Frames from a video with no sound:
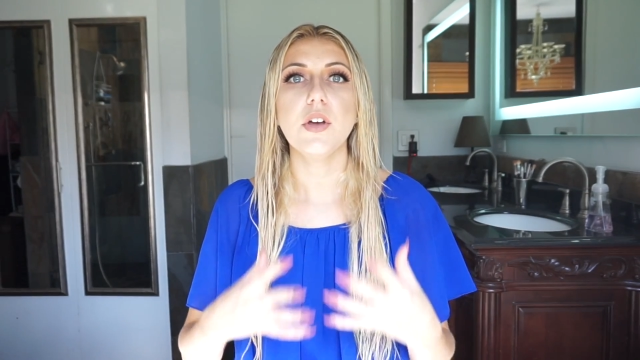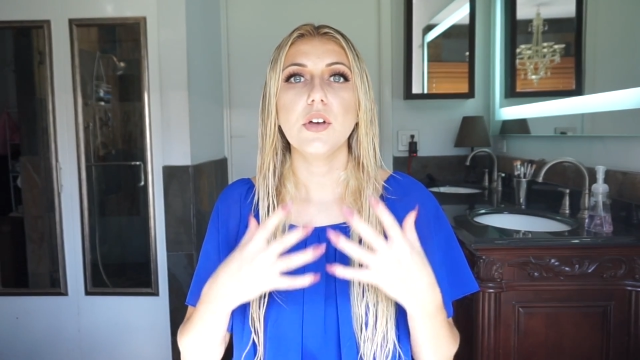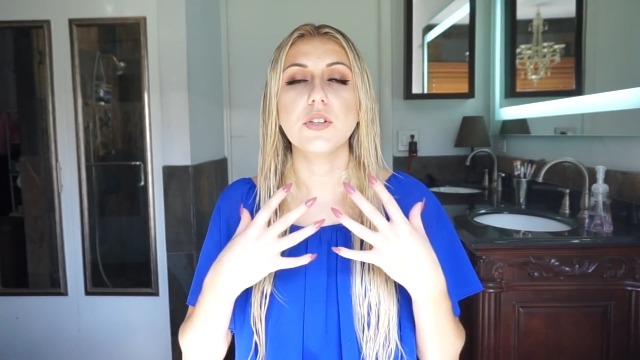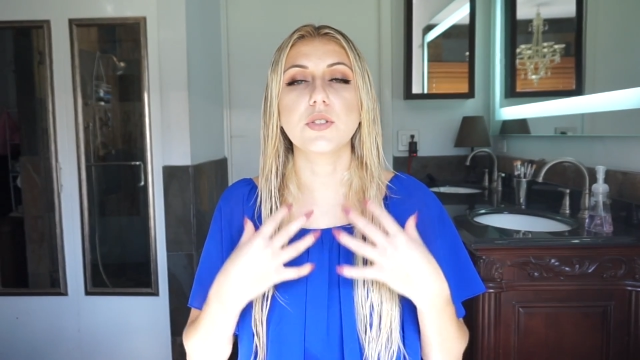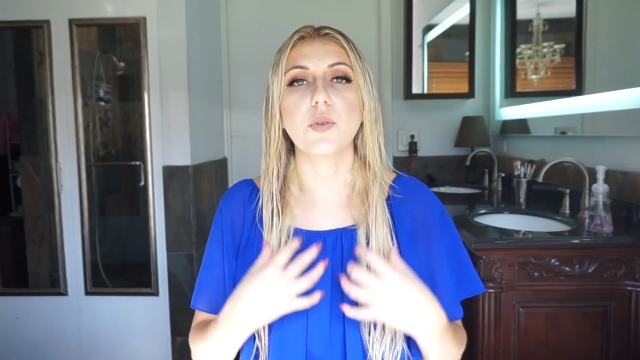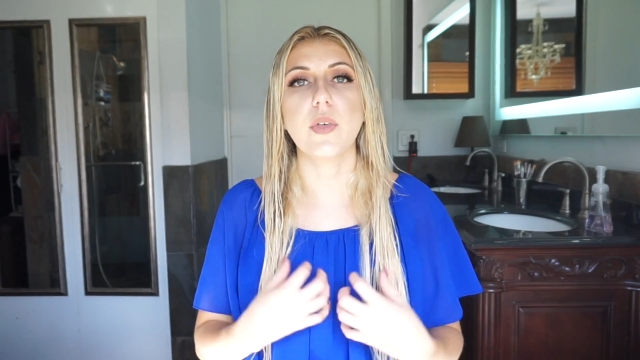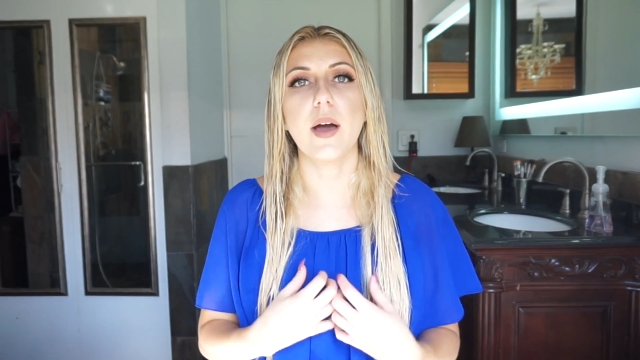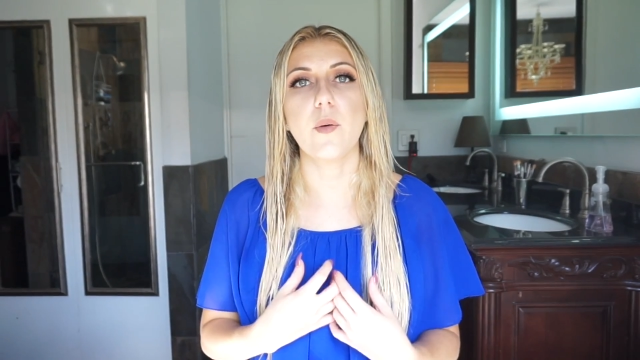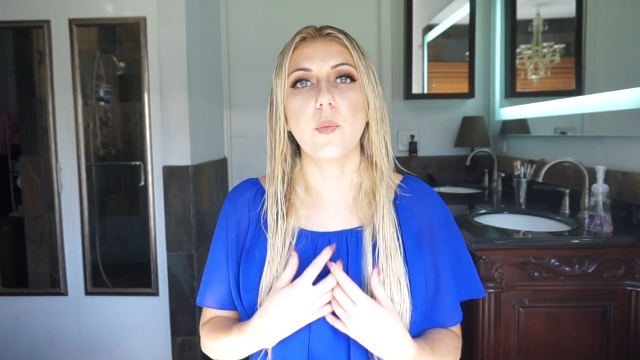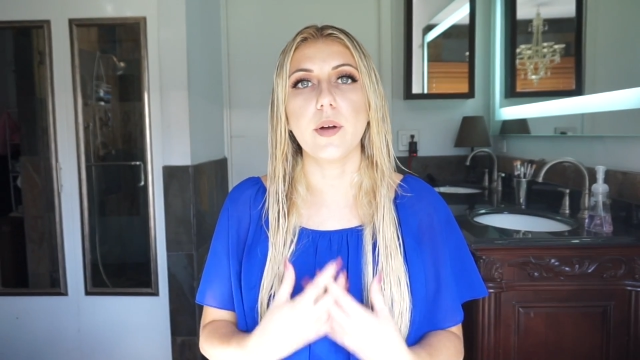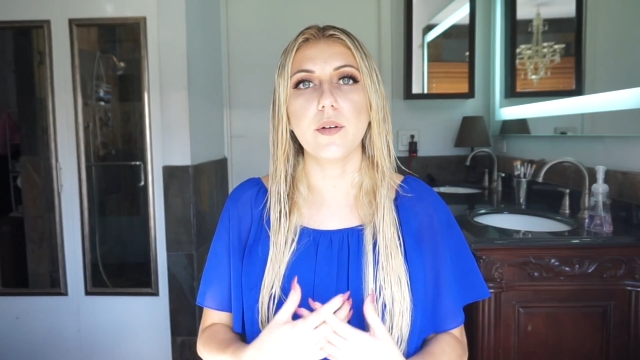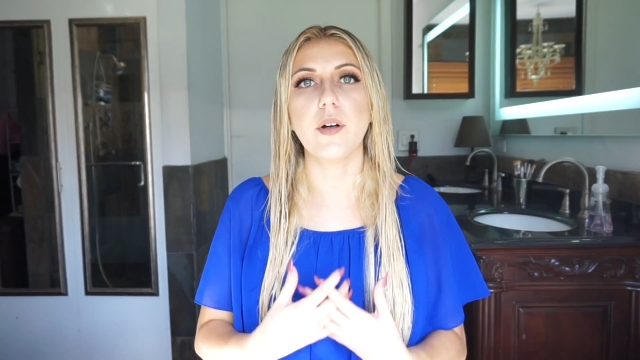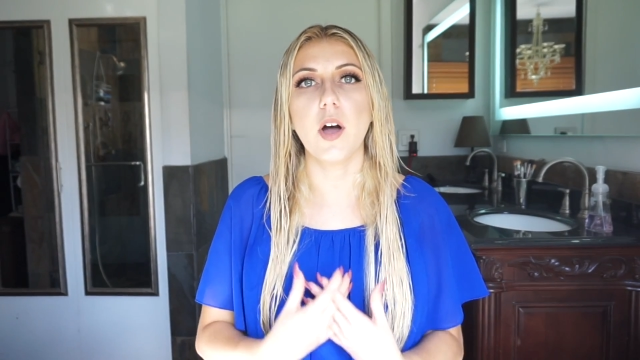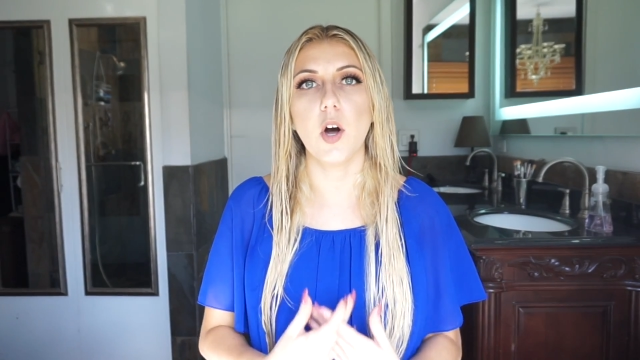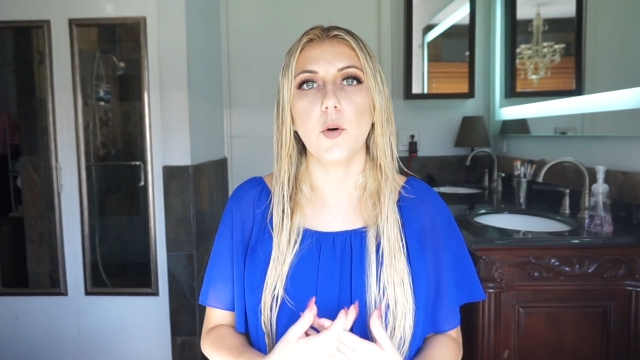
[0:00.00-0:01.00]
so that
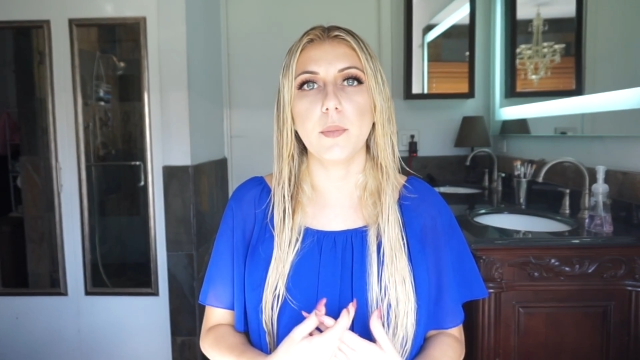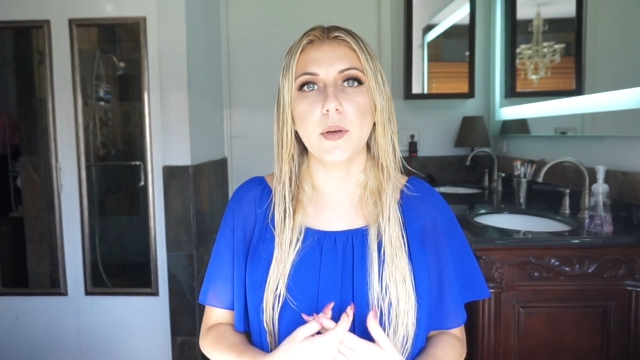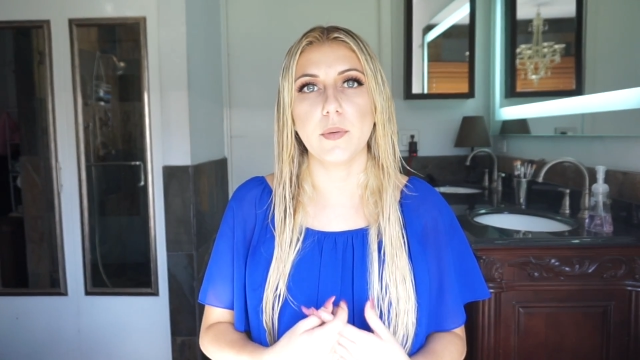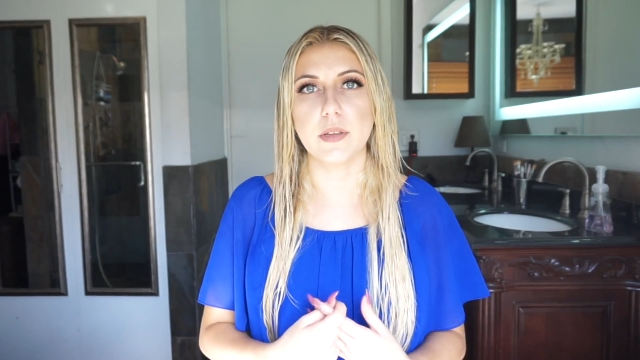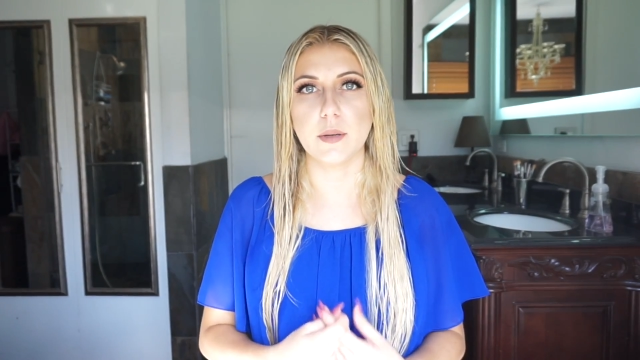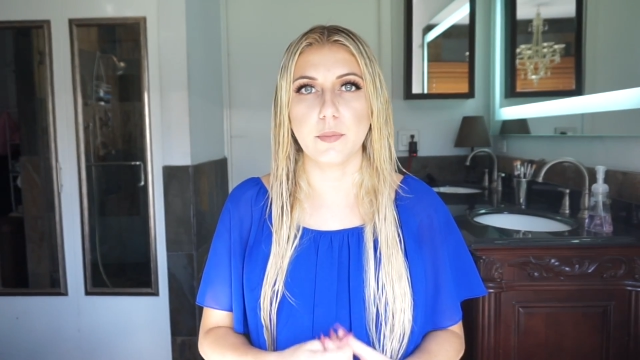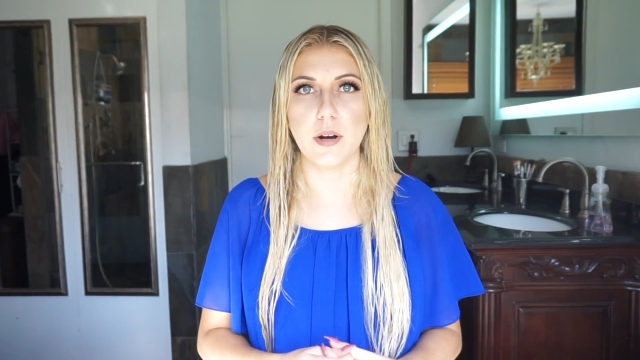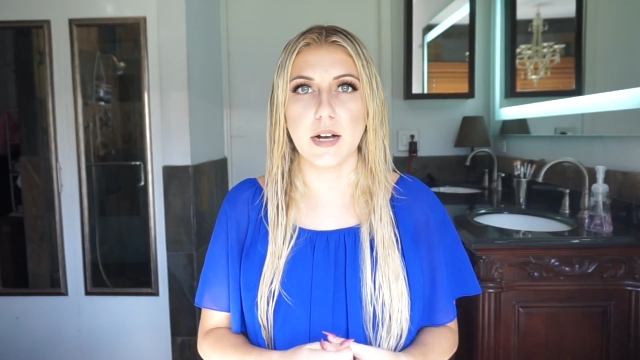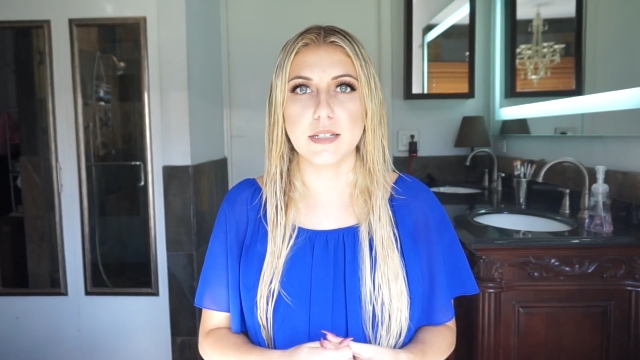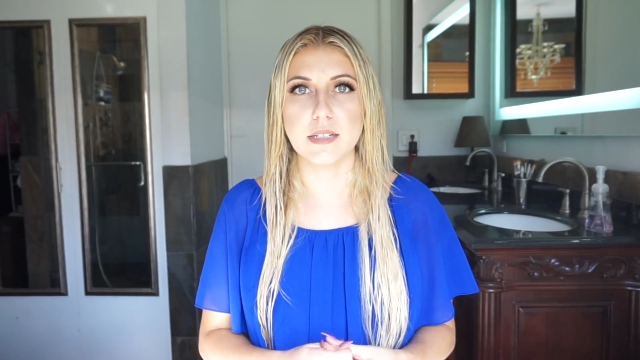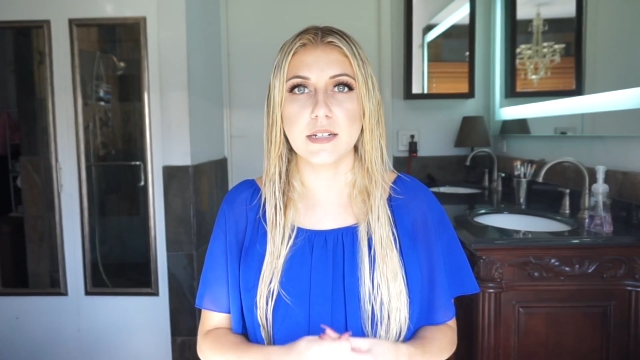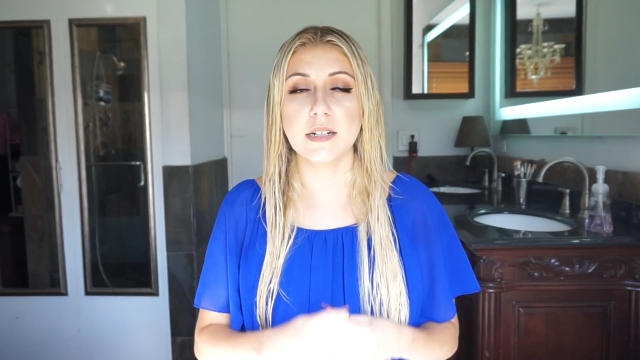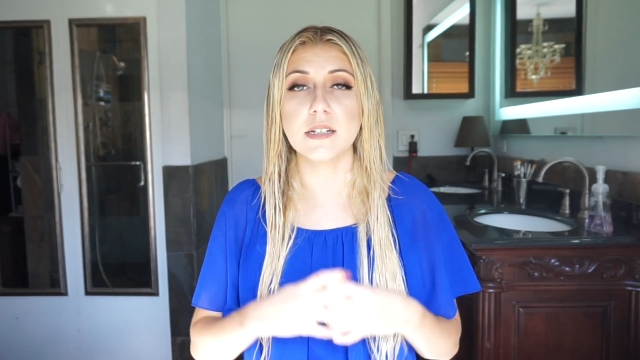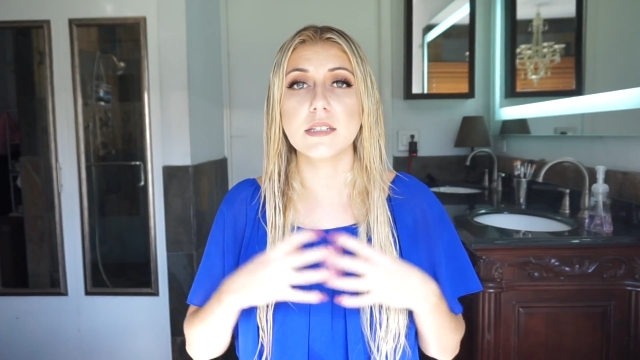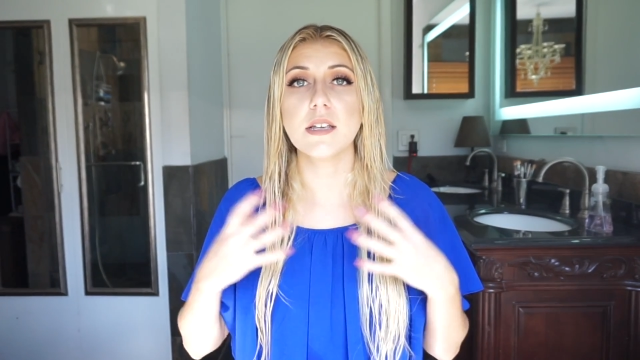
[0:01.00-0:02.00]
will help me with the
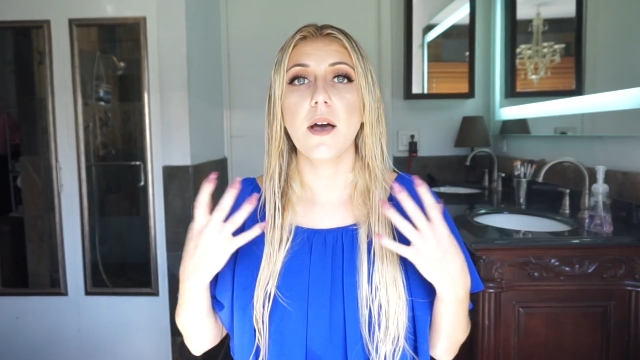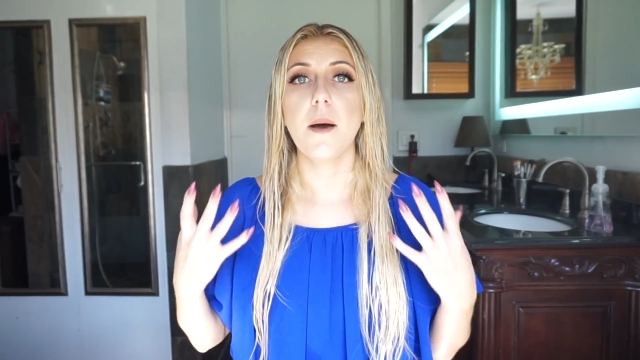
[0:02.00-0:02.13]
brassiness.